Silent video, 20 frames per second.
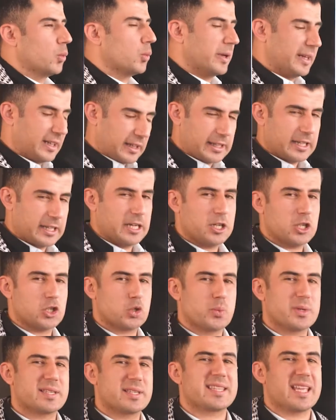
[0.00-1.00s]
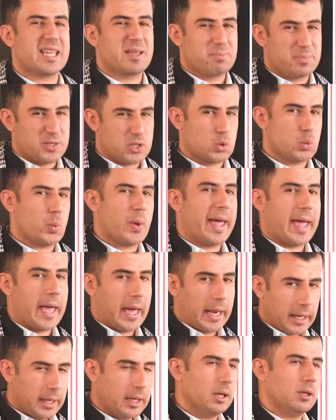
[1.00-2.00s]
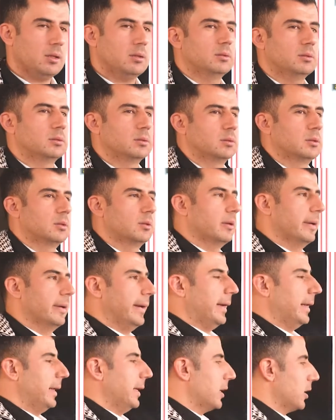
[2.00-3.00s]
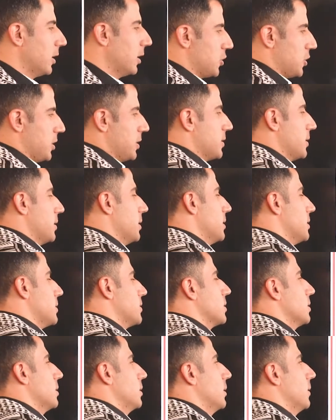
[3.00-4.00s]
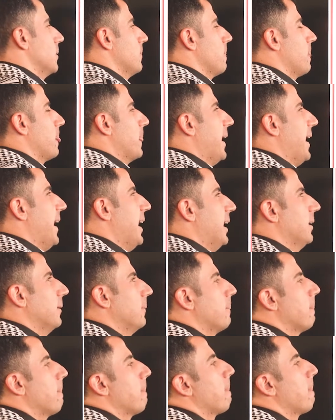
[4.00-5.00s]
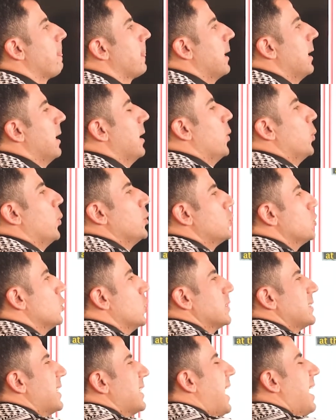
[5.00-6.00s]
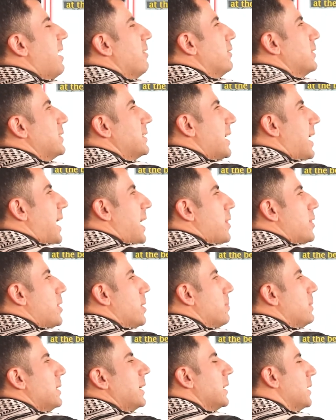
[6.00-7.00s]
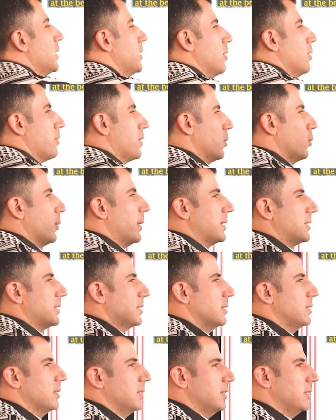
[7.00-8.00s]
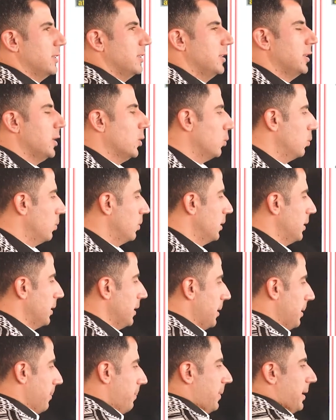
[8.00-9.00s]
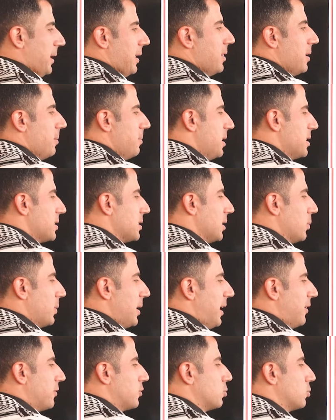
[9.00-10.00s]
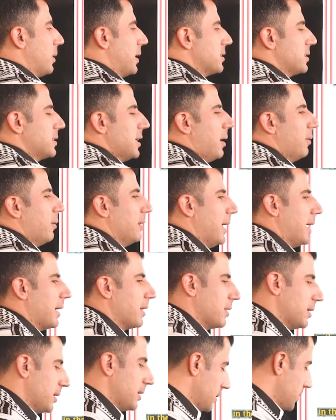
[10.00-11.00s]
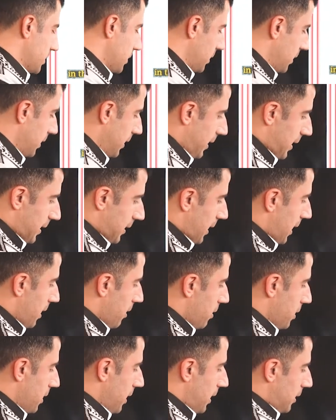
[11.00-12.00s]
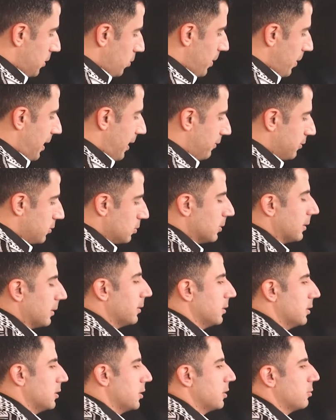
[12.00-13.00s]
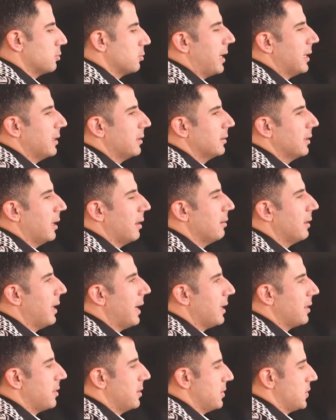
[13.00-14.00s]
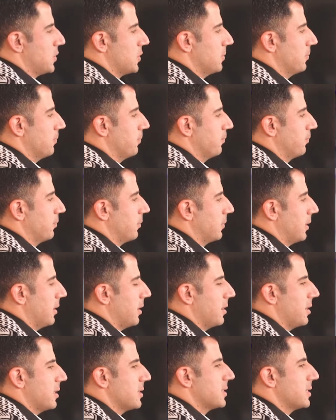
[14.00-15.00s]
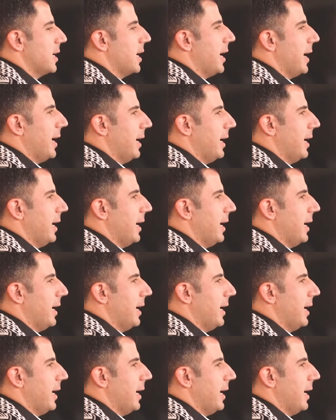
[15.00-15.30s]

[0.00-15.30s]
In Kurdish we say bzwen. In English is this We do not have it at the beginning of the word. No. In the middle we have to write down like this, and at the end we have to write down like this. This